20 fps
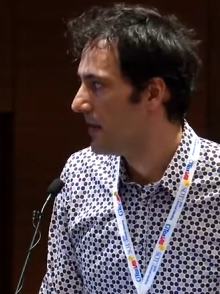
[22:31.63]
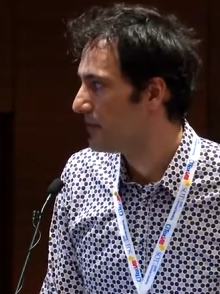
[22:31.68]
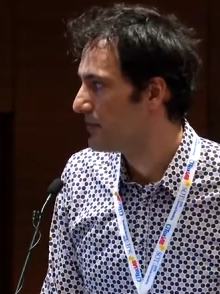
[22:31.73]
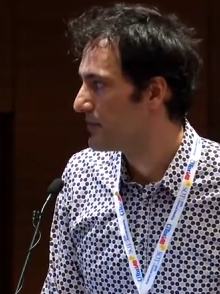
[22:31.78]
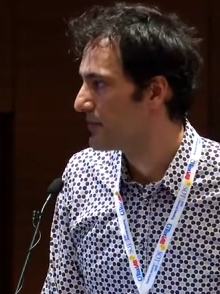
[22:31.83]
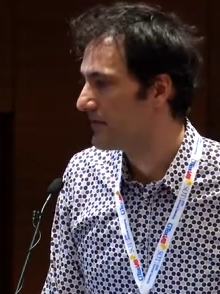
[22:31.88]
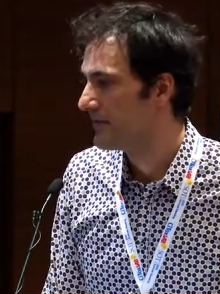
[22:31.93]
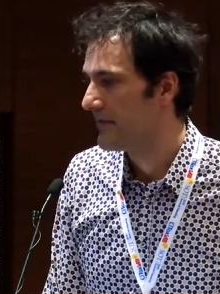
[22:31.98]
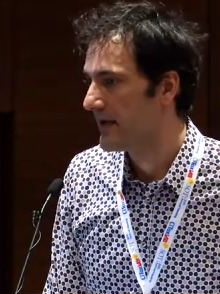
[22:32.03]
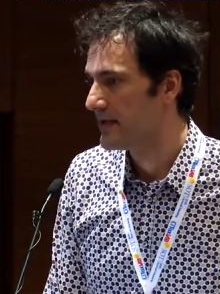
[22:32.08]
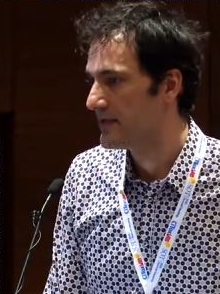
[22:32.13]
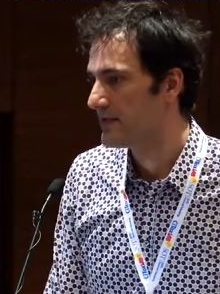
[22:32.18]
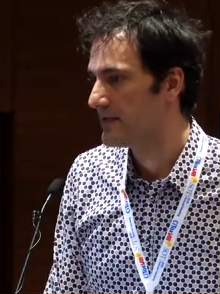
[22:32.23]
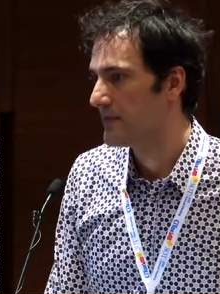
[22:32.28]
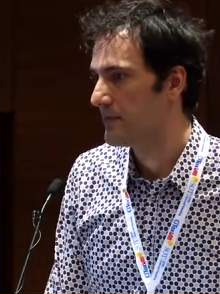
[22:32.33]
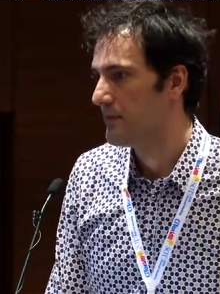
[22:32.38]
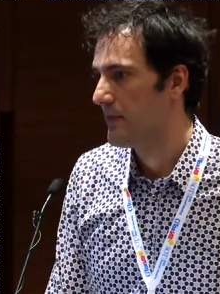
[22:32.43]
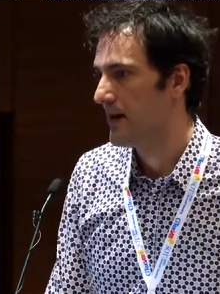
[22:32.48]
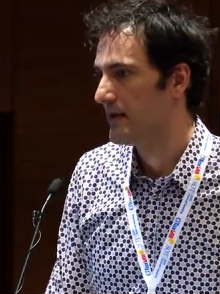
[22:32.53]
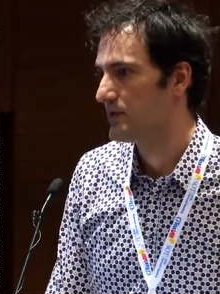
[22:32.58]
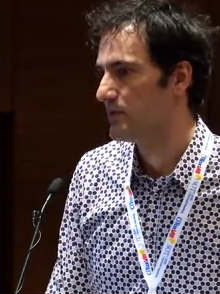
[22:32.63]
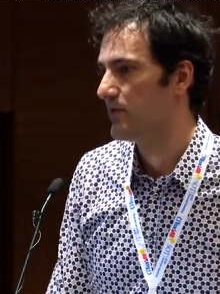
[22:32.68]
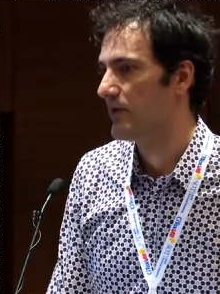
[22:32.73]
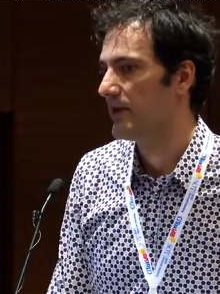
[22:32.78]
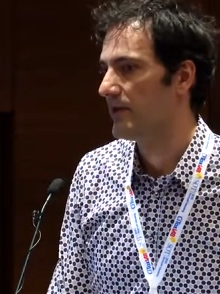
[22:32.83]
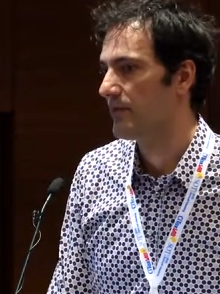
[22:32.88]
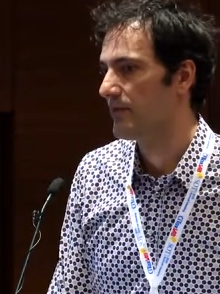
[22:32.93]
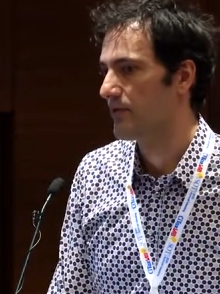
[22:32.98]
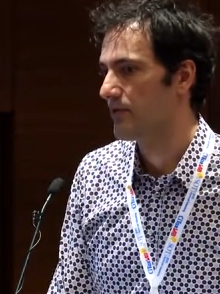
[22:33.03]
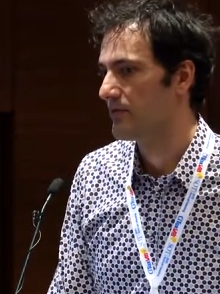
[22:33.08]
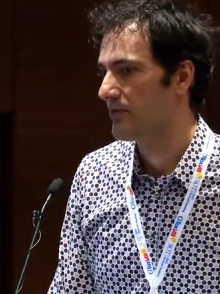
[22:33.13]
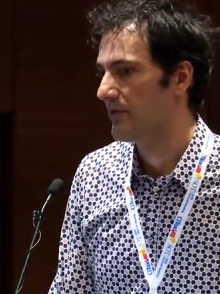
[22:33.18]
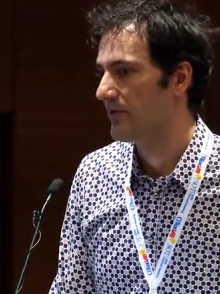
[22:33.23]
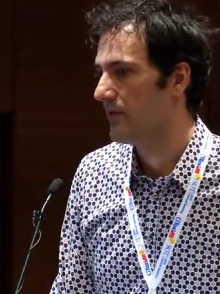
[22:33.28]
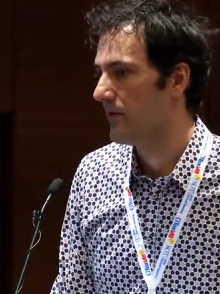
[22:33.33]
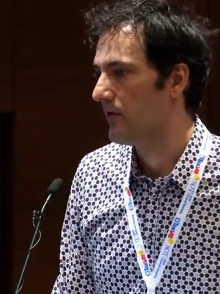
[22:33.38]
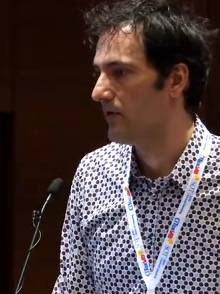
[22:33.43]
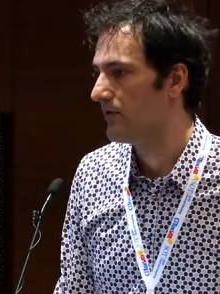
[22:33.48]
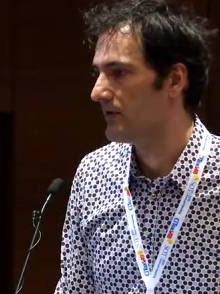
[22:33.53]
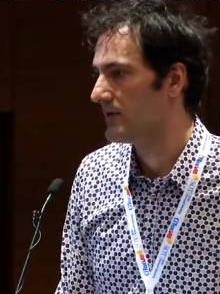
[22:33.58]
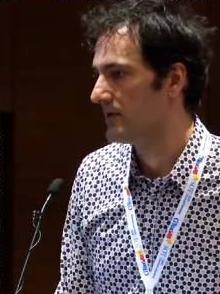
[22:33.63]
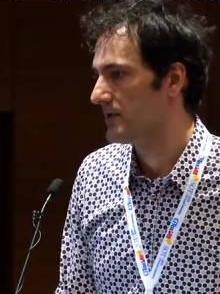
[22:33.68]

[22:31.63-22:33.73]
prevents the pathway from evolving,